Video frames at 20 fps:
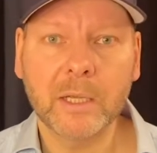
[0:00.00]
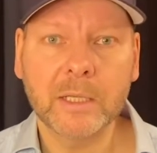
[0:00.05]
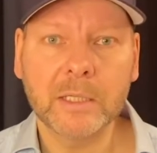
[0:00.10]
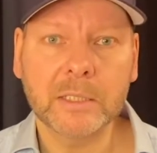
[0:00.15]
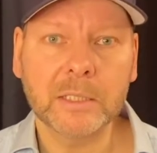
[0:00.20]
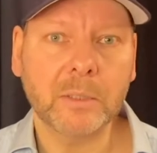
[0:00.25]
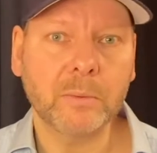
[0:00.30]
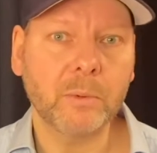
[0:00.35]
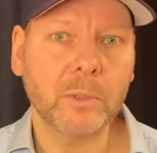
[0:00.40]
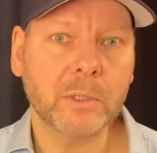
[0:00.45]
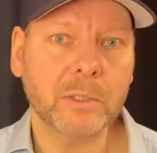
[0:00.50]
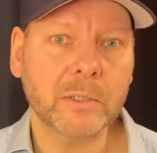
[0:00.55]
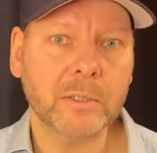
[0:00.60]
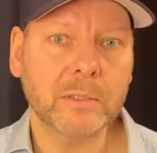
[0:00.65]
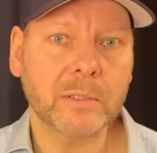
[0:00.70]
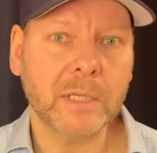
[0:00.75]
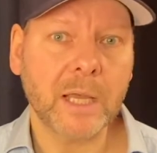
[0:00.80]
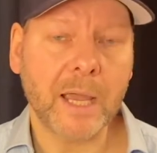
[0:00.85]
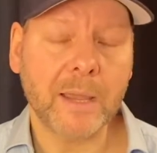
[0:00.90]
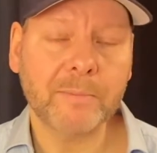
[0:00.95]
There was
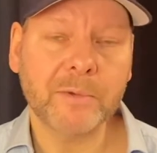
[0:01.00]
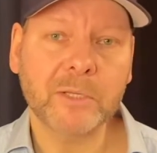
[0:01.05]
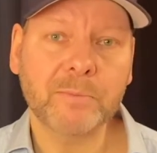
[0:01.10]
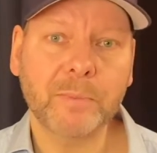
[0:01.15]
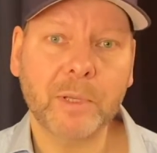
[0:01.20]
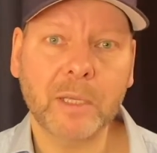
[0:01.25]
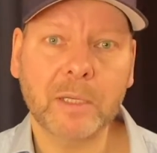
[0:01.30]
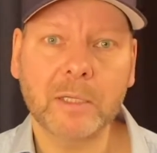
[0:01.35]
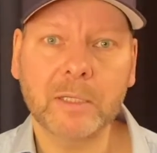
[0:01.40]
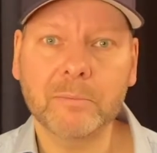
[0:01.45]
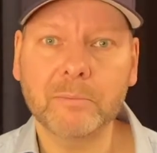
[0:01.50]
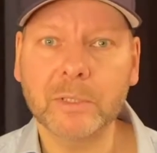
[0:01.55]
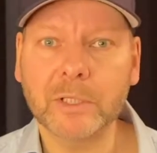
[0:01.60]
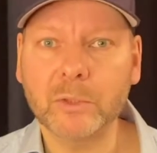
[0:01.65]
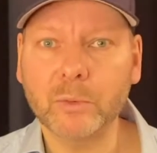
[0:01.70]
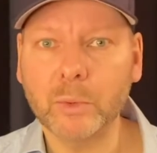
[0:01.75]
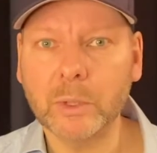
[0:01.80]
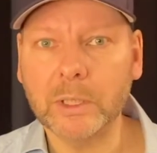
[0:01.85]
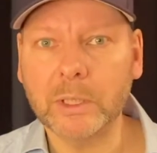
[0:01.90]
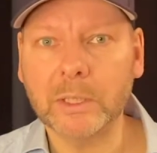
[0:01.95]
time span in
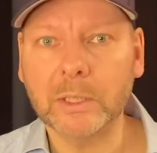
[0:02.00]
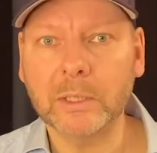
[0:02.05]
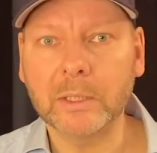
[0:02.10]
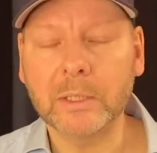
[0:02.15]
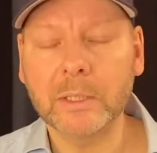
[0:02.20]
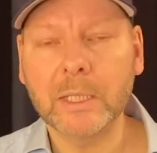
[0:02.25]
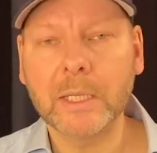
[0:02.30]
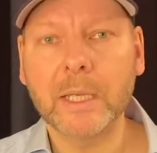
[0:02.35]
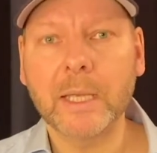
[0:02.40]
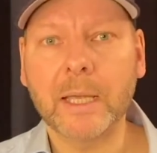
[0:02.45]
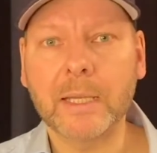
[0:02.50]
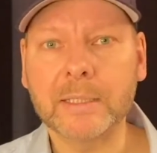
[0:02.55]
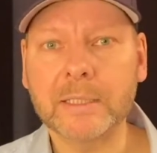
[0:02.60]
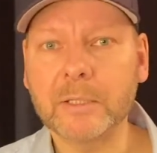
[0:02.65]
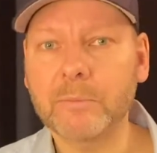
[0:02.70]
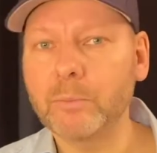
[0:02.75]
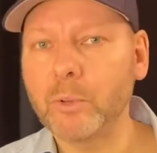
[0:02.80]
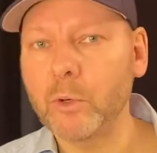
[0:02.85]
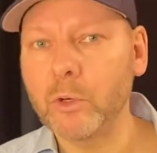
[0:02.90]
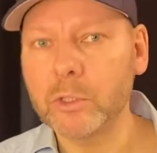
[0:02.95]
between, and
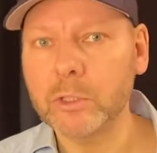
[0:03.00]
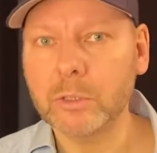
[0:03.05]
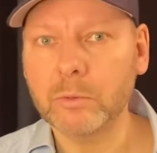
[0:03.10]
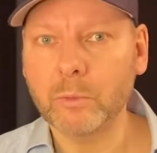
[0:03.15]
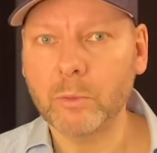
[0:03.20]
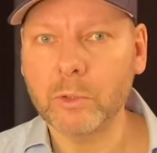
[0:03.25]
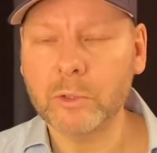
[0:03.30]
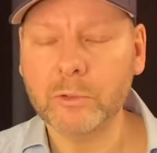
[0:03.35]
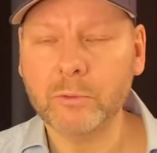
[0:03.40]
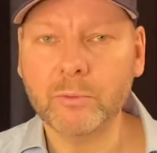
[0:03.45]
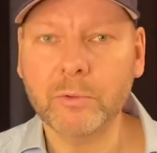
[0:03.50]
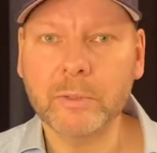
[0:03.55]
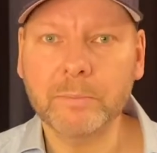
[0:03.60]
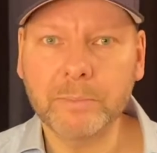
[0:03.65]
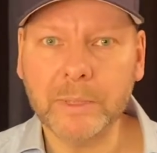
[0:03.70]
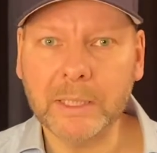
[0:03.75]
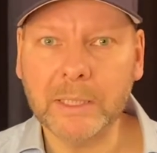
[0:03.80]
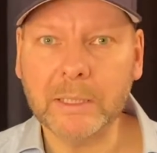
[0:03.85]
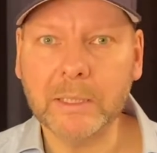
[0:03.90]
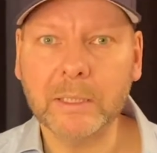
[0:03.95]
that person was
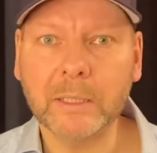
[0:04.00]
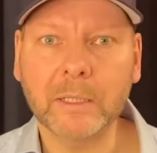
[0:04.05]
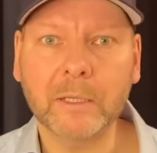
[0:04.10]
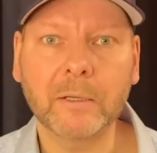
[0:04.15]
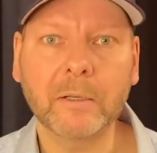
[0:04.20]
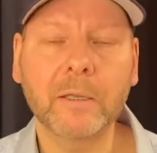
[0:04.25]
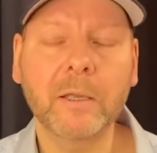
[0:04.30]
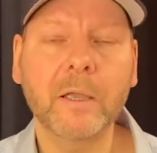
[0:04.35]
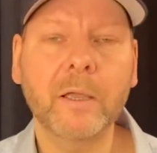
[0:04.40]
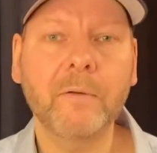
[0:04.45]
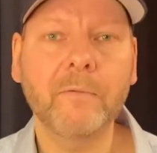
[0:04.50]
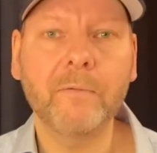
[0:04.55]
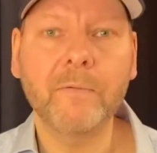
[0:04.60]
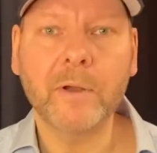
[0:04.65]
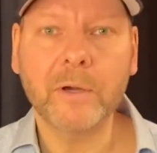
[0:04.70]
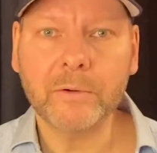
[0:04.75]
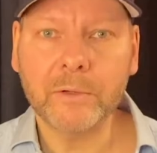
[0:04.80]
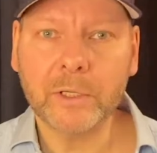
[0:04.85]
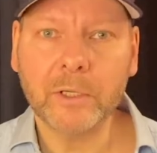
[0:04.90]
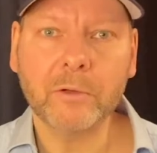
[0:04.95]
repeating
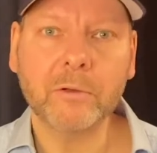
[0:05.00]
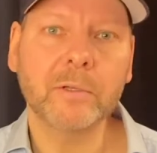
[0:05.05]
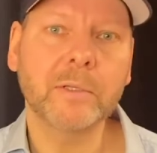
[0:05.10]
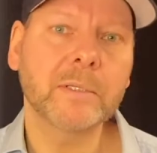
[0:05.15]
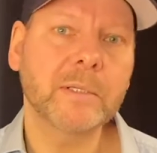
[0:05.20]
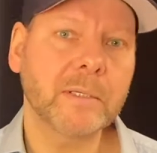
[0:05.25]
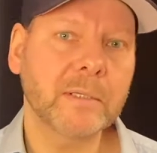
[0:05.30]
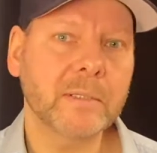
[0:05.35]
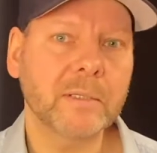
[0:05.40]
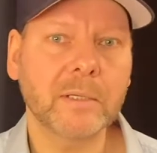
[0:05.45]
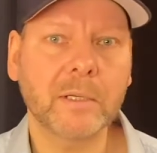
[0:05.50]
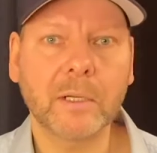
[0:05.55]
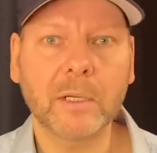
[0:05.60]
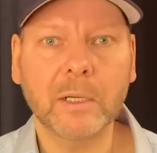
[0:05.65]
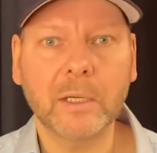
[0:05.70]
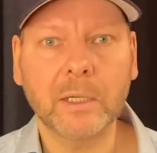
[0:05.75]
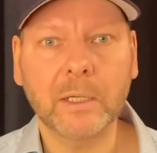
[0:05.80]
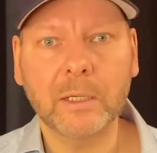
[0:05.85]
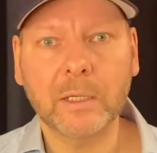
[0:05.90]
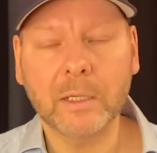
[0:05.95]
very
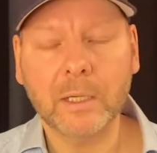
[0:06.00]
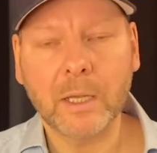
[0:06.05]
consistently,